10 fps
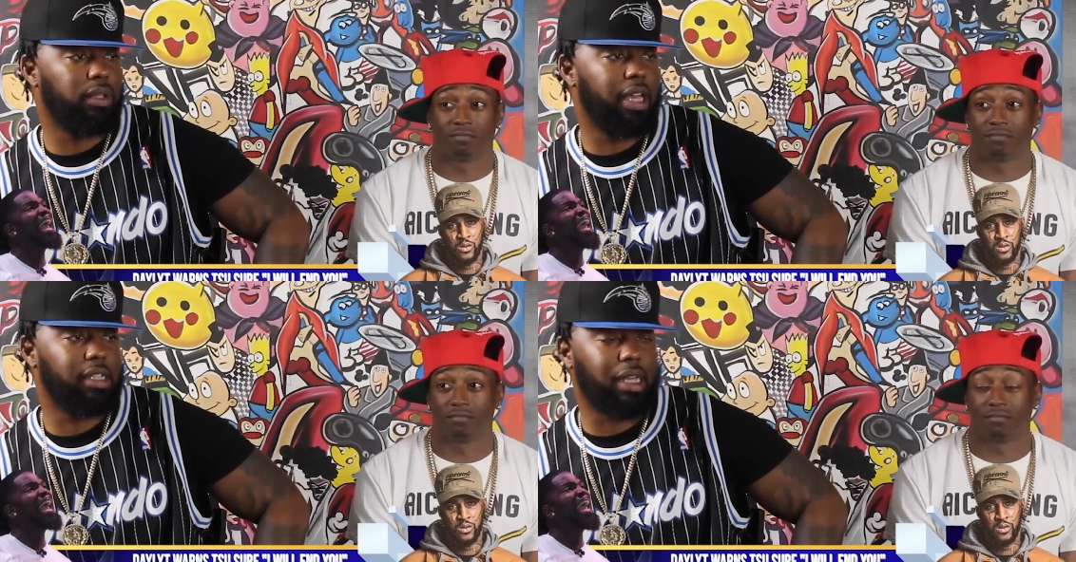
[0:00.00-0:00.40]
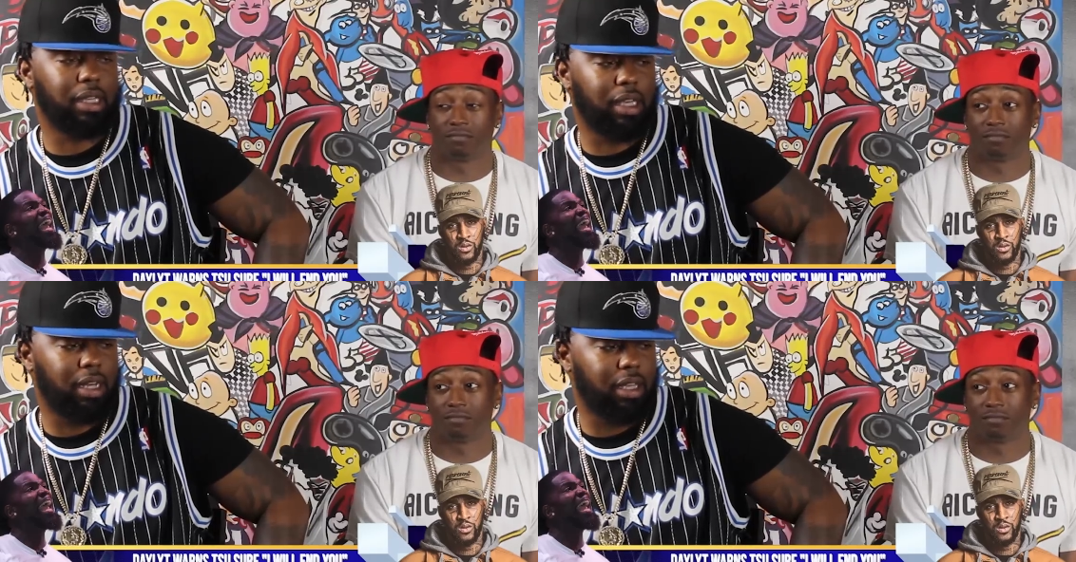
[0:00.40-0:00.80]
Speaker 1: Yes,
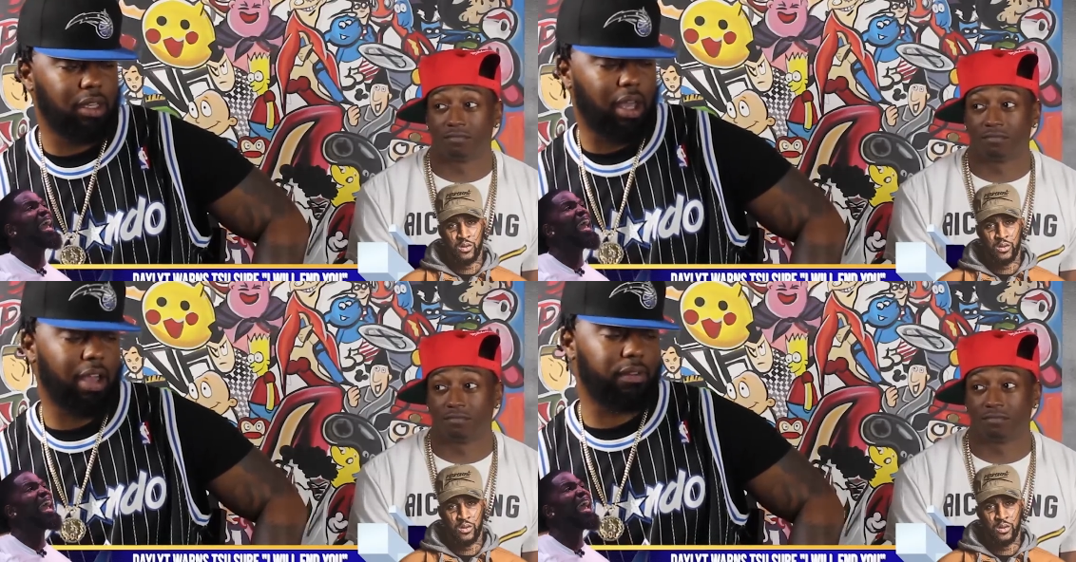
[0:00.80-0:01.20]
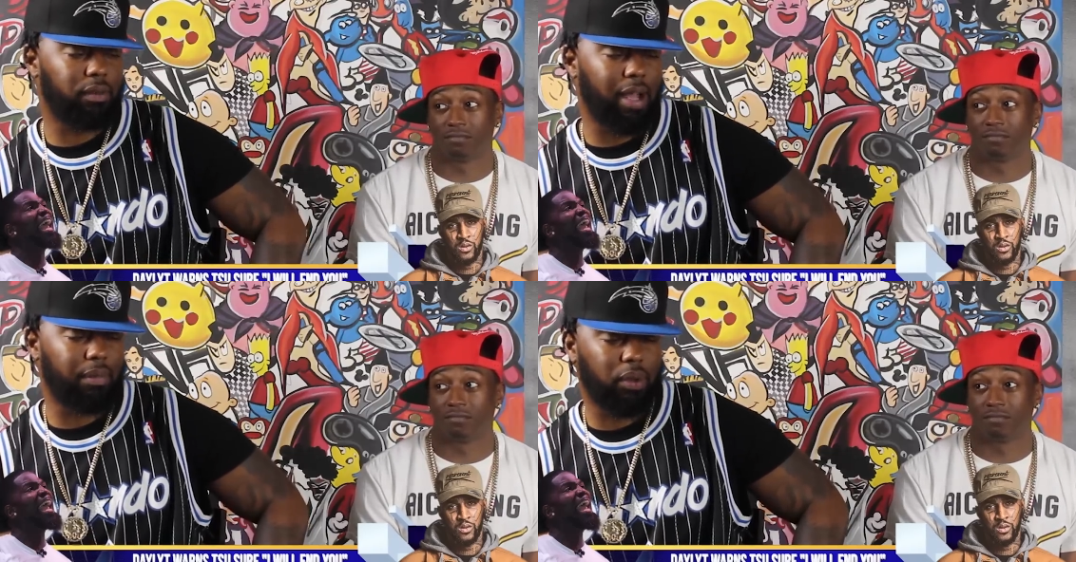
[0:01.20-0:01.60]
I get it. Y'all haven't
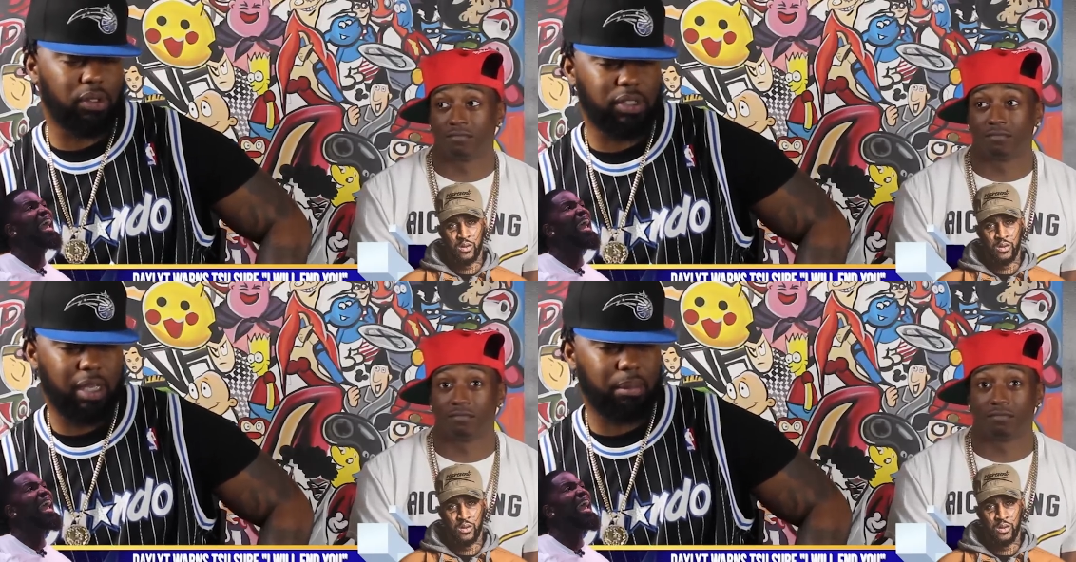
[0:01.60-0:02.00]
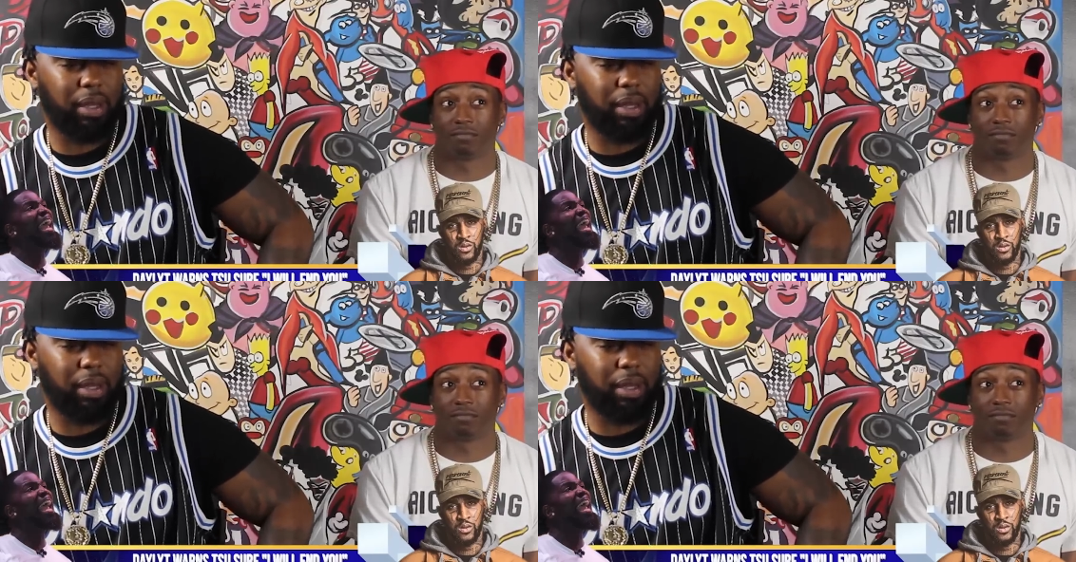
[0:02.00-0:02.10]
rapped on the same